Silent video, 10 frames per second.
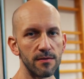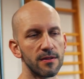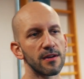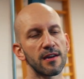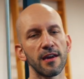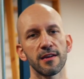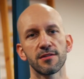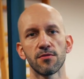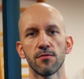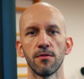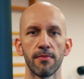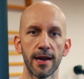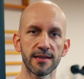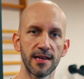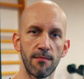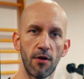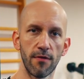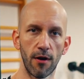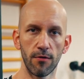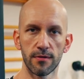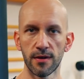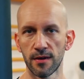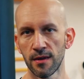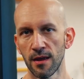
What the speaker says: The key is to make some overload.